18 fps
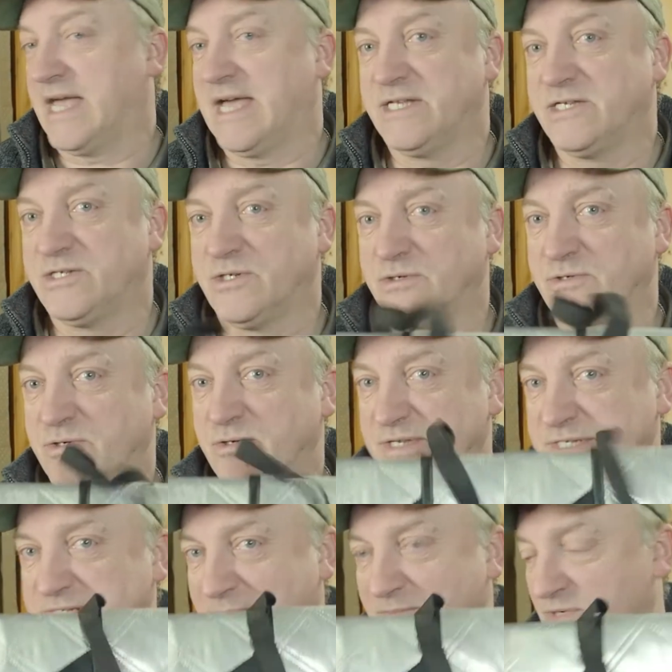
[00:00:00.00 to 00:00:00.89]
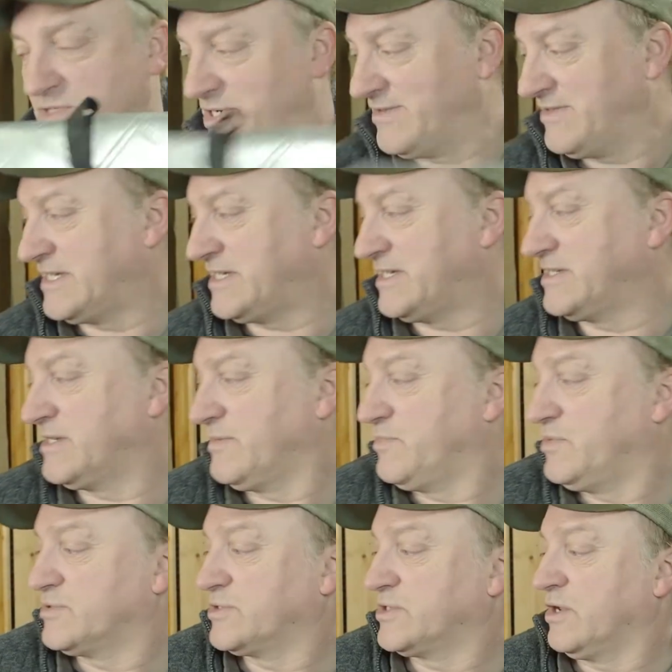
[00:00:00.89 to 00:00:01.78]
I don't know the temperature this is
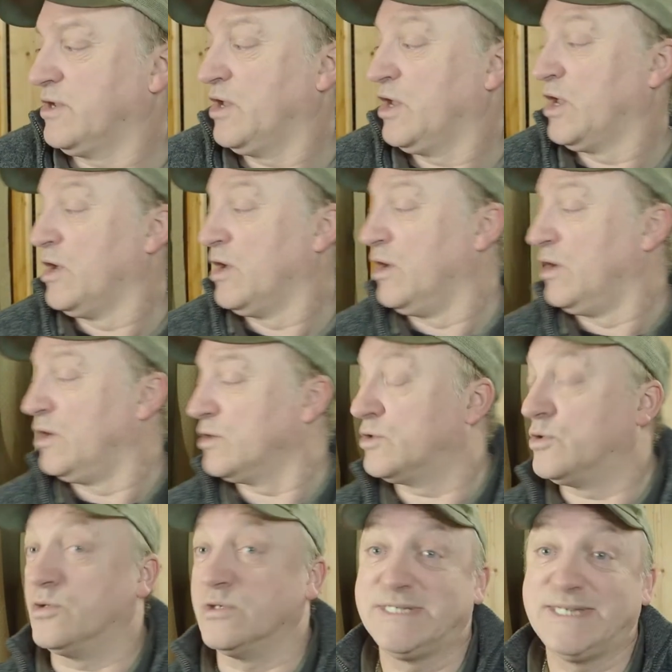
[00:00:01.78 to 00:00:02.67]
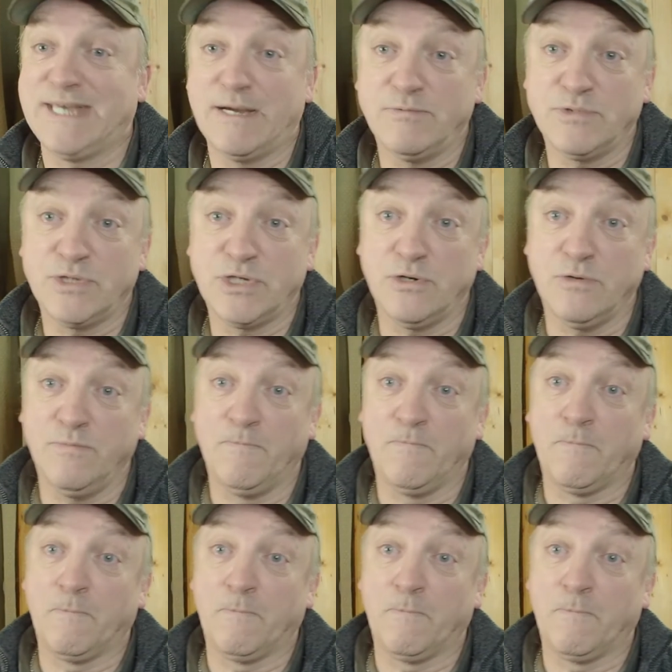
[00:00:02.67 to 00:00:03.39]
supposed to go down to.